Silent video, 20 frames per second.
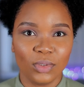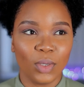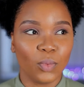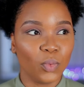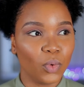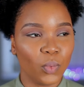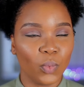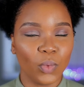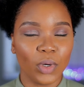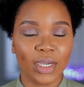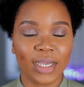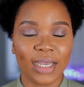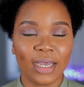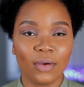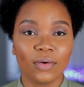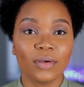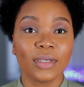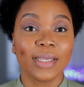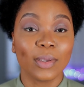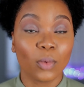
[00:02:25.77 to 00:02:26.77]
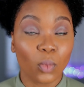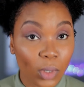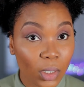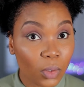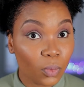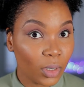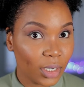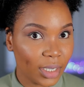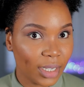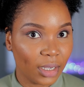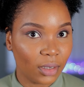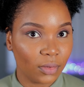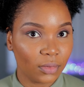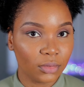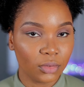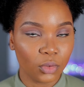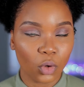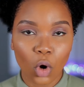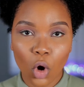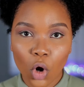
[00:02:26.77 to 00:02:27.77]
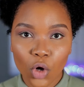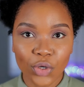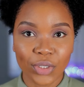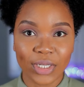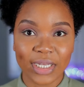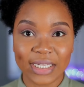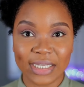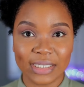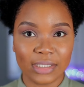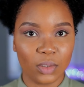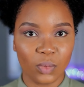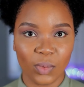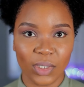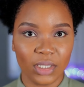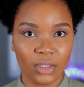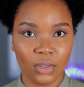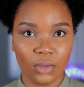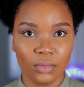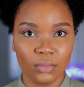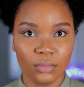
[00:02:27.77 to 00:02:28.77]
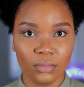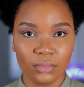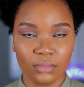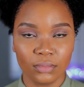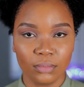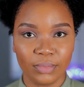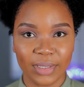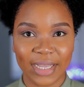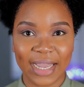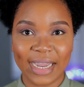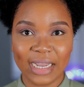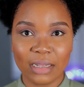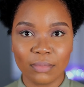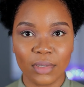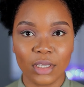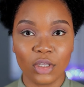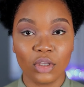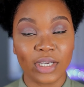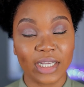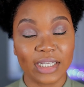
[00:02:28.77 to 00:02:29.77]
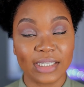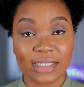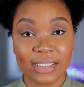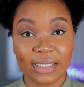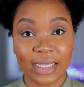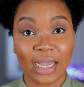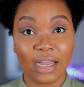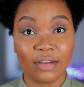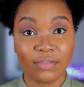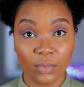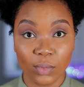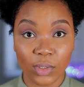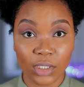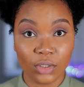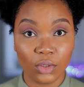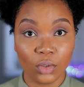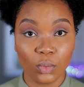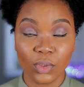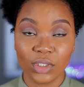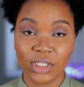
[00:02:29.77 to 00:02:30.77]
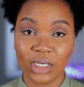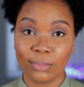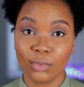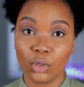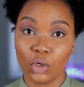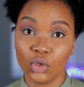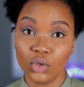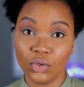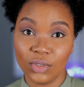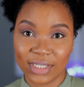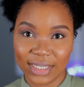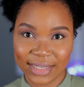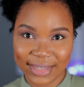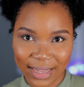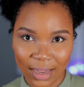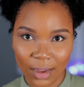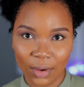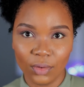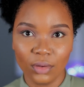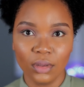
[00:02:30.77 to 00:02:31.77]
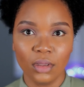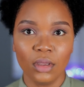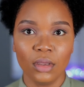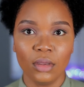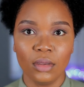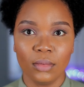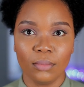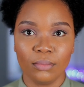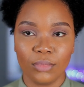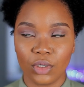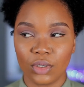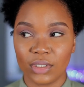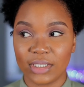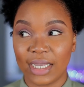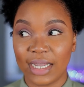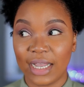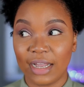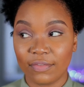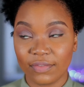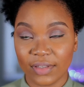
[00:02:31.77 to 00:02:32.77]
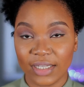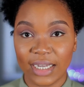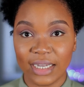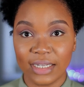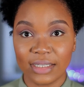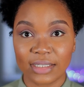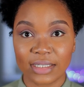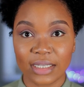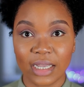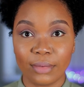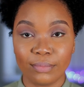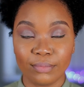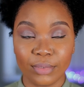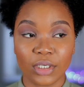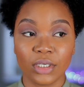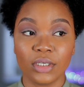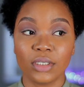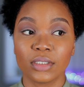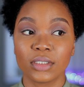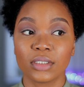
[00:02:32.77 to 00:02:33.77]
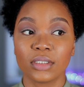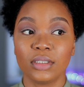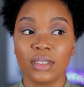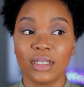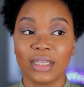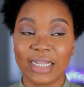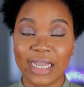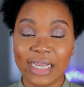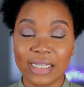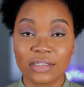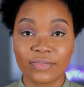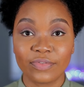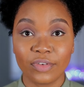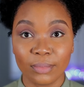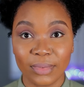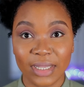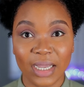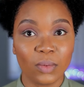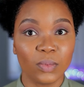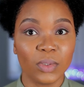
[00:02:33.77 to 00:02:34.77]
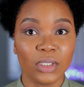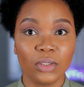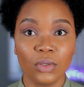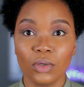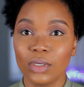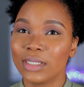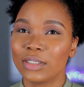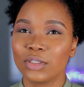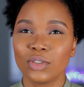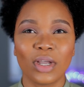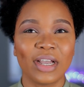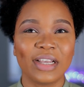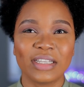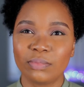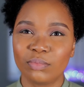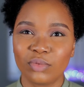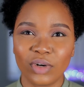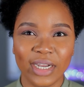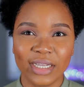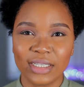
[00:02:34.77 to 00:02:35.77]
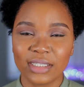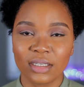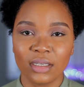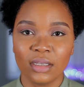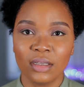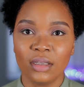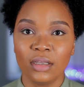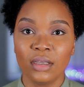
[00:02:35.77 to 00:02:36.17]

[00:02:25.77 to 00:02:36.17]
It won't work out. It will work out. All you need is a window. Behind me, you can see I have a window, which I'm not using now because I have lights and because the light from that window is not as bright.